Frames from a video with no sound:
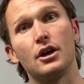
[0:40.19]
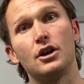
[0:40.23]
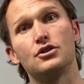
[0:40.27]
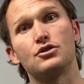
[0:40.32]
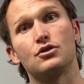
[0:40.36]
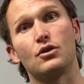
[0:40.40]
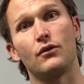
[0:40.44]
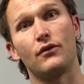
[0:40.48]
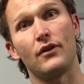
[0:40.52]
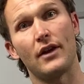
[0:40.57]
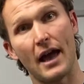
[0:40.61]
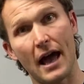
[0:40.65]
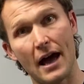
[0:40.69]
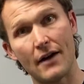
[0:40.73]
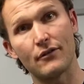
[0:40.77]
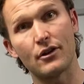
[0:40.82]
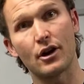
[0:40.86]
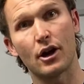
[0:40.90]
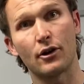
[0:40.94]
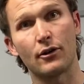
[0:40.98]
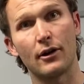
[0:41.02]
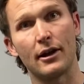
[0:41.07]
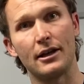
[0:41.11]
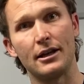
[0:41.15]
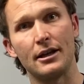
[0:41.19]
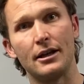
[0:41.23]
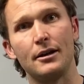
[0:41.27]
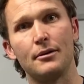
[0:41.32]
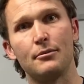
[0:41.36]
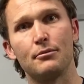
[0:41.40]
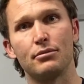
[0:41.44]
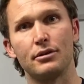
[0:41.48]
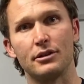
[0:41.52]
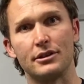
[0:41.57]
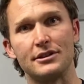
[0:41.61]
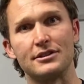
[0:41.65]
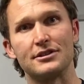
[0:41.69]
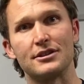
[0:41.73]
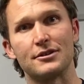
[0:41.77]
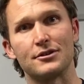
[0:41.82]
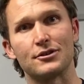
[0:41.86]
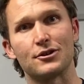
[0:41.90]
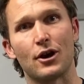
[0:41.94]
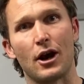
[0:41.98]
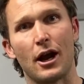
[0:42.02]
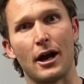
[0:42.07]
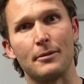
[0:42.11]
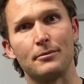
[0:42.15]
So if you haven't already, please
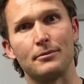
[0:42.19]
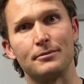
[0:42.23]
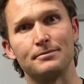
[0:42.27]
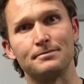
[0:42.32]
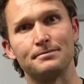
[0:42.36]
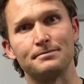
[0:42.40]
subscribe.